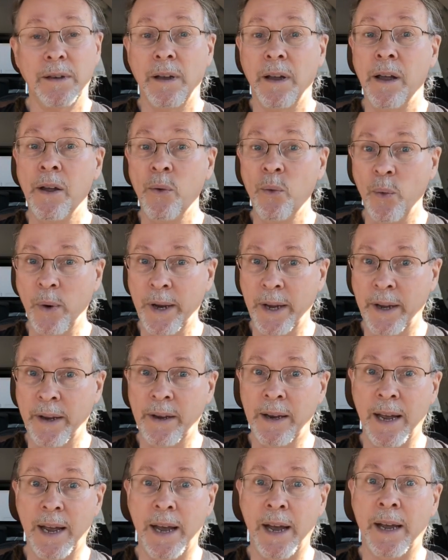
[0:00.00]
and
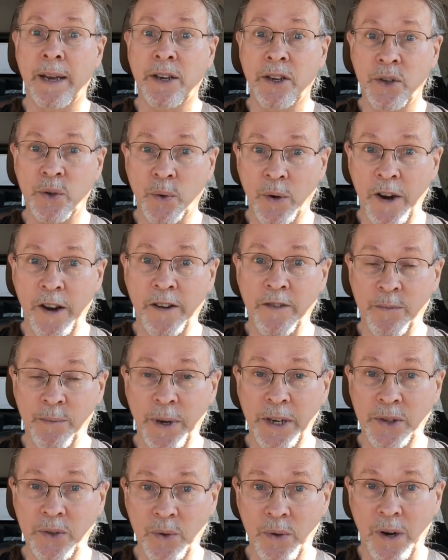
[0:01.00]
when I can drive
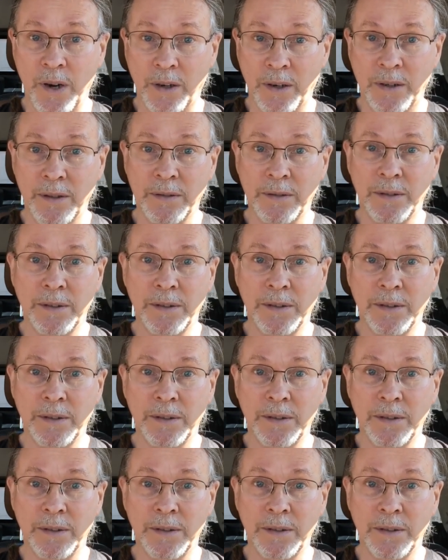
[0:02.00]
my truck.